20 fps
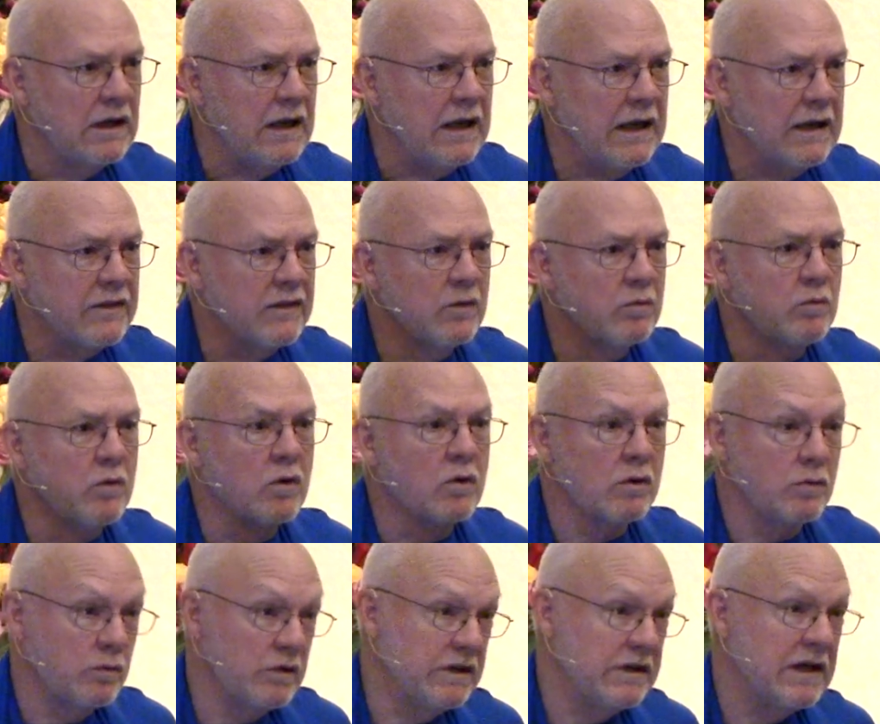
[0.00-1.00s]
And the
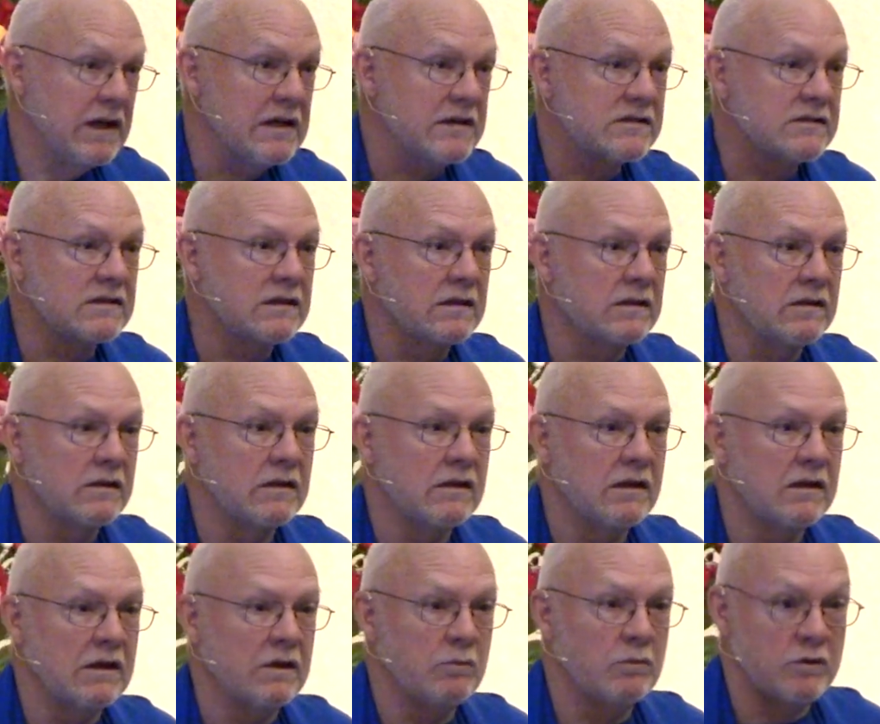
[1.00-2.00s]
more we test it,
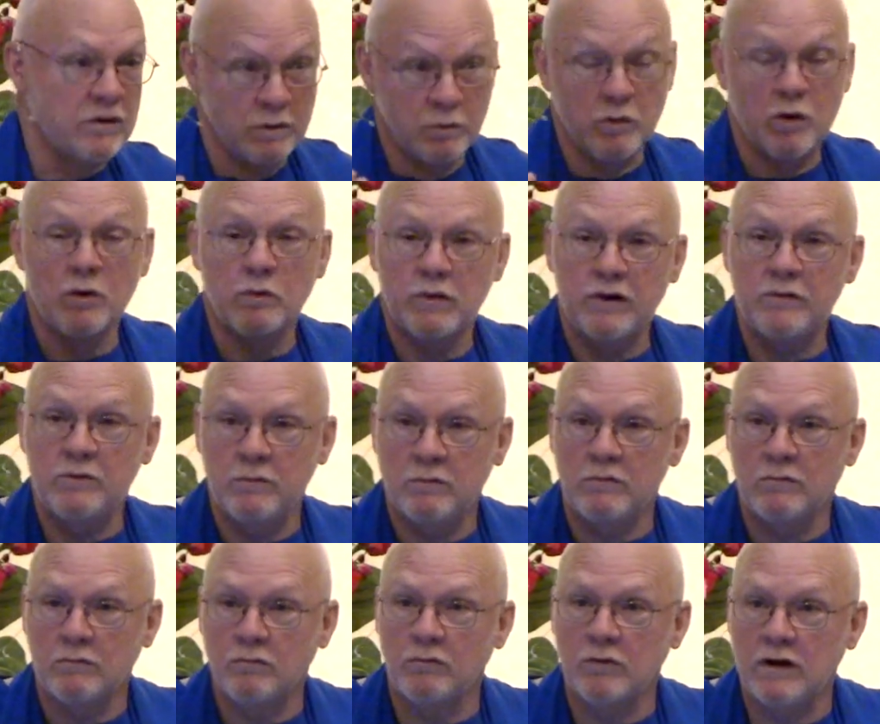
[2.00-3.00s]
the more
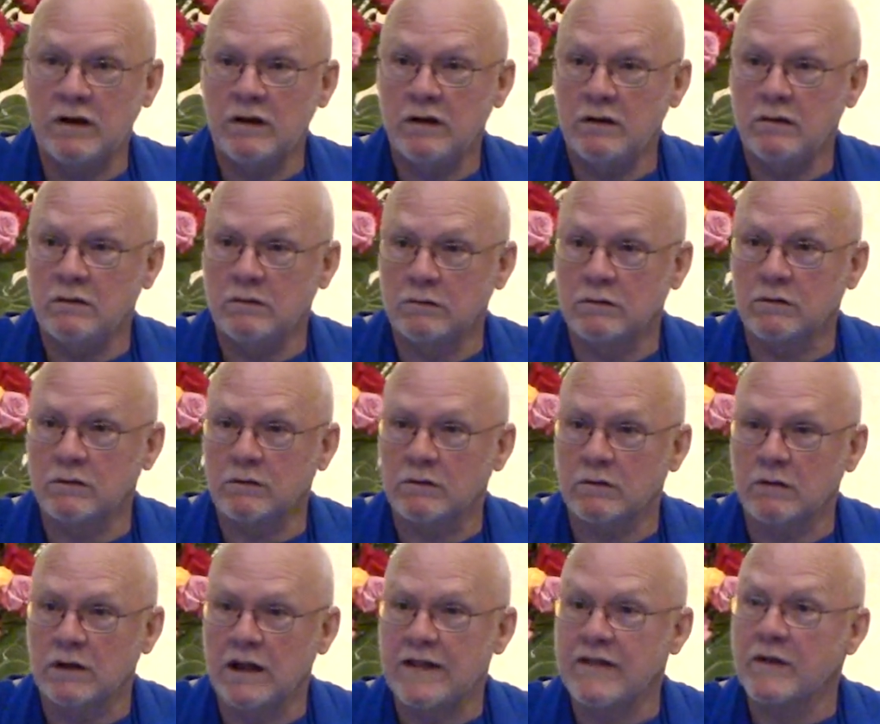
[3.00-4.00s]
we
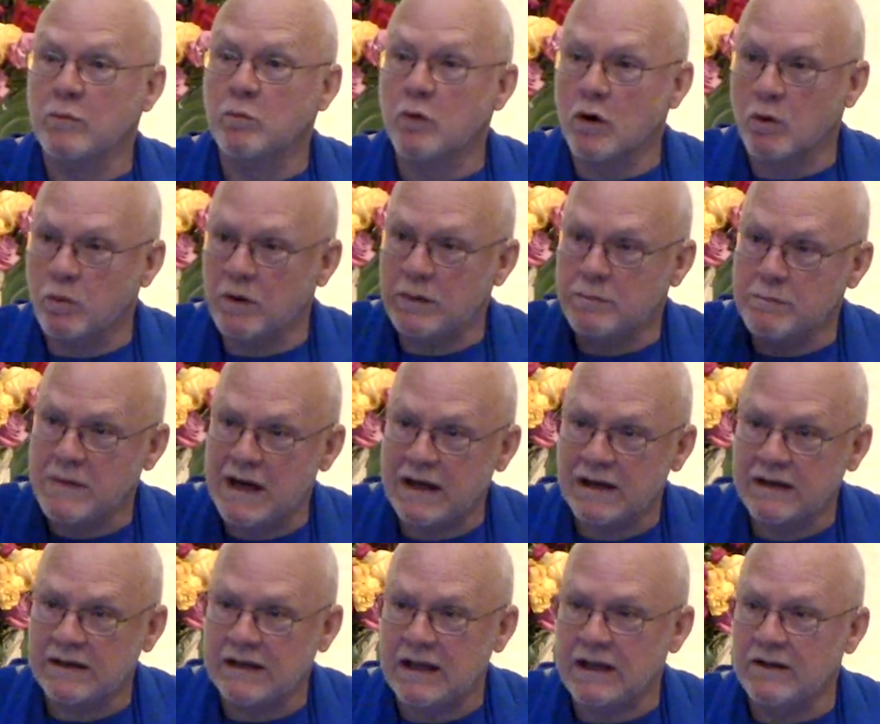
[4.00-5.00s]
learn. And the more we
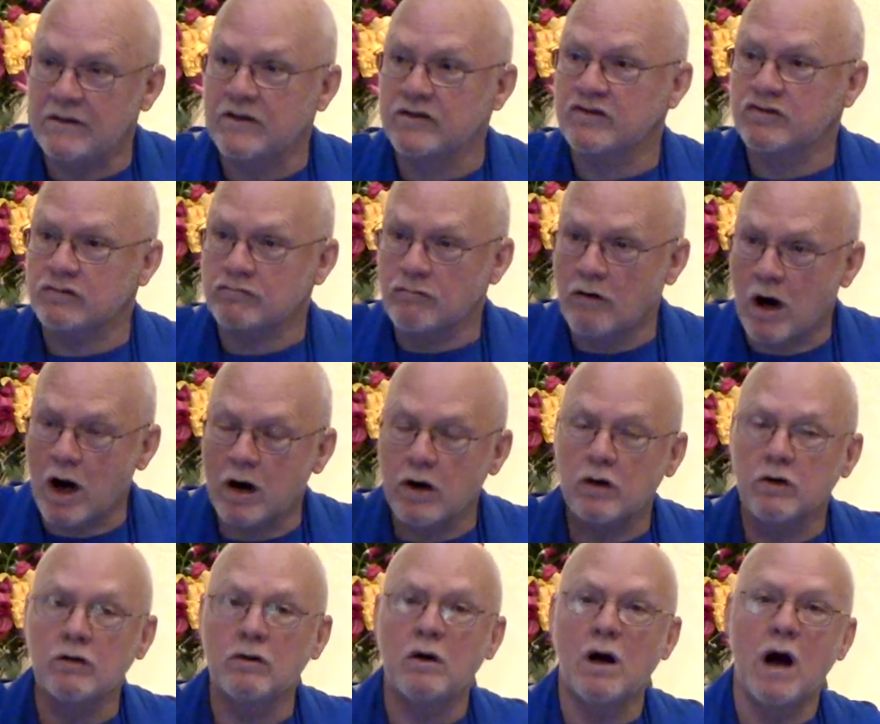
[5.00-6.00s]
meditate, the
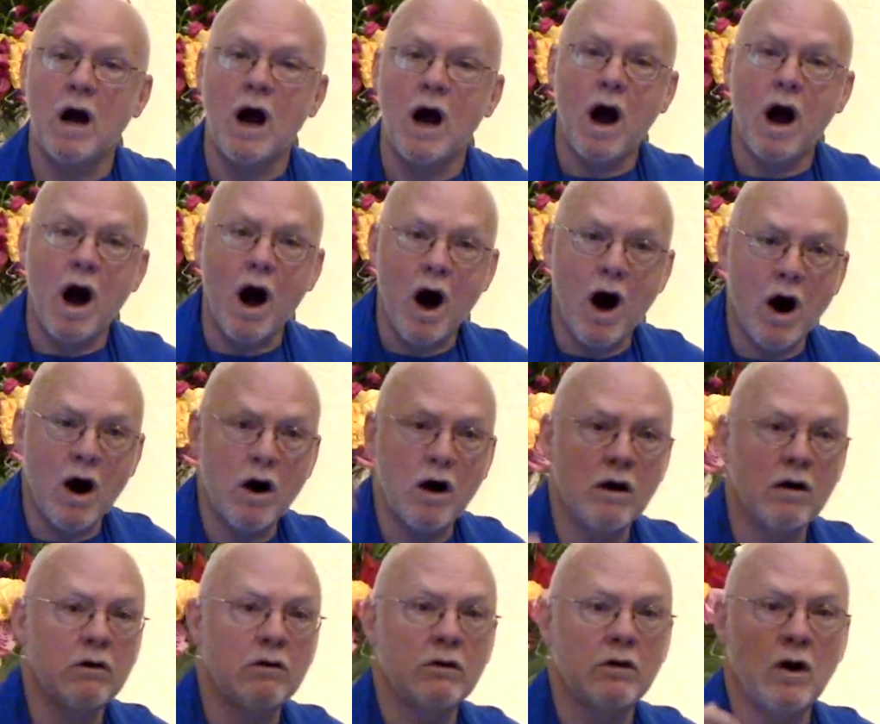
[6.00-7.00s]
stronger
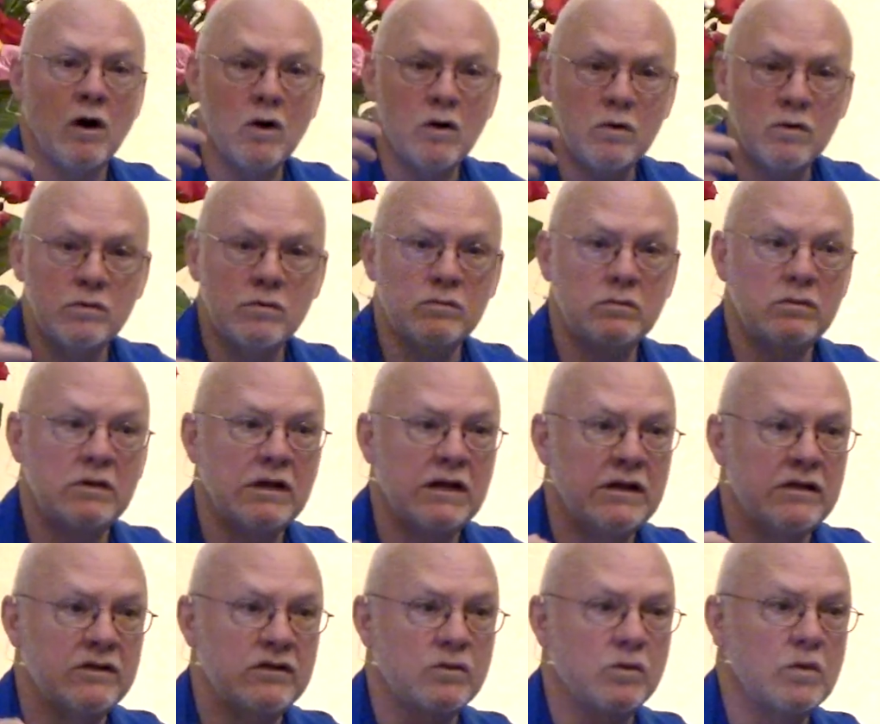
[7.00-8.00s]
our own
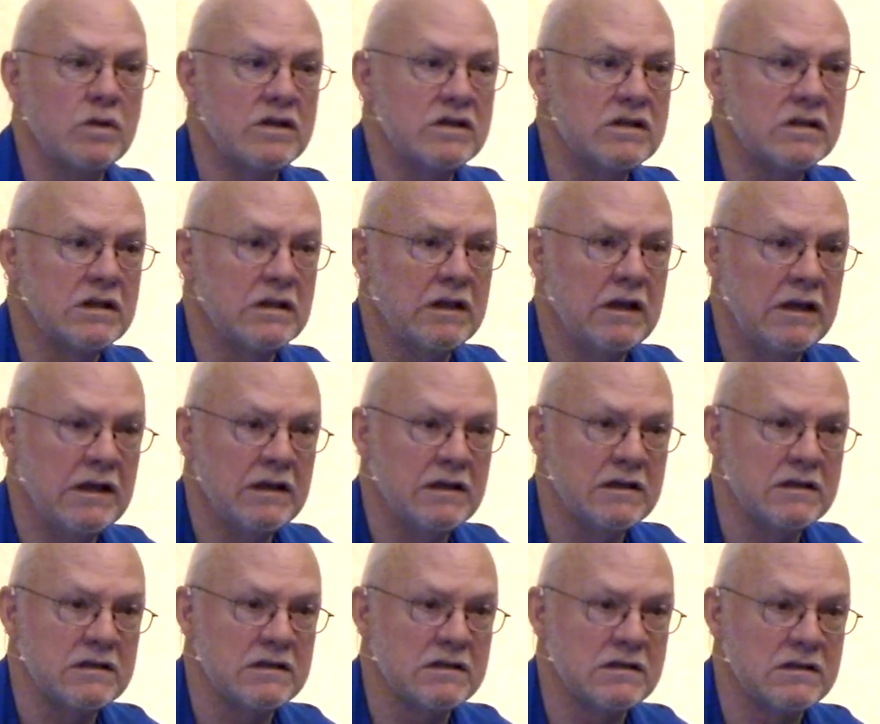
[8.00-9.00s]
intuition
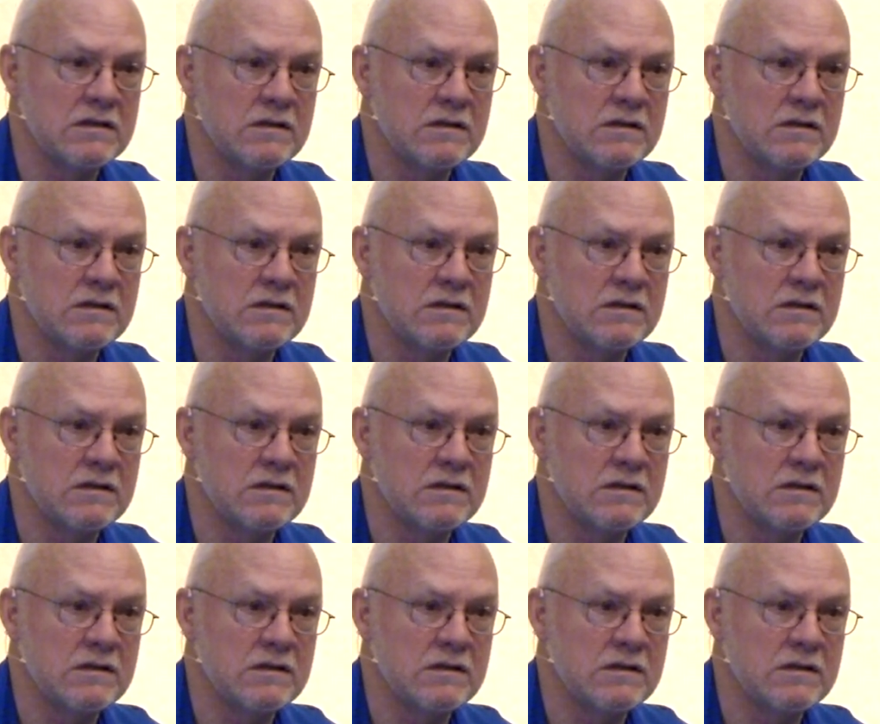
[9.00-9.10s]
is.